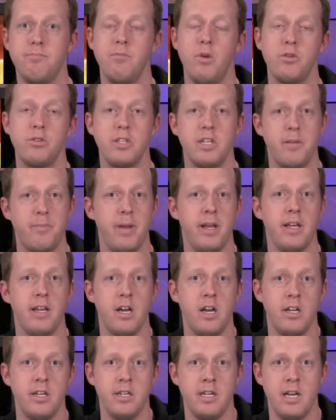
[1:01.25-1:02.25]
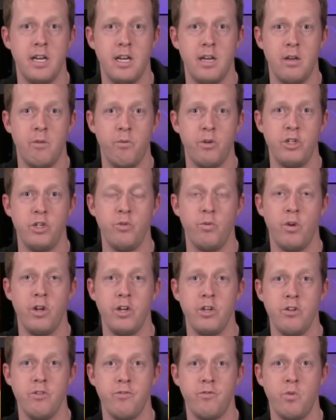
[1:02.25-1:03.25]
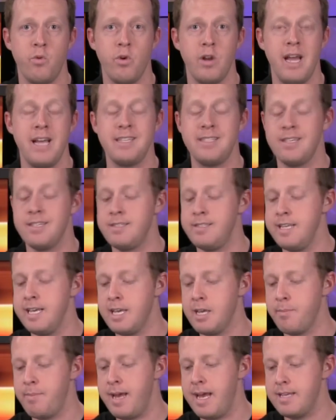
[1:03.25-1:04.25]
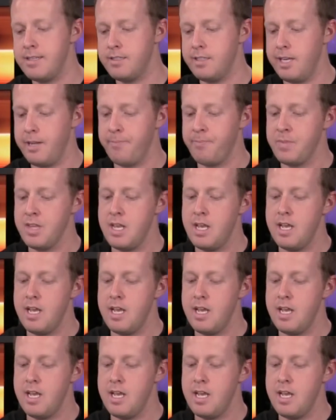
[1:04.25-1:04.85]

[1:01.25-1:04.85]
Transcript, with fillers: mostly depending on uh, what you want to do for S S D capacity.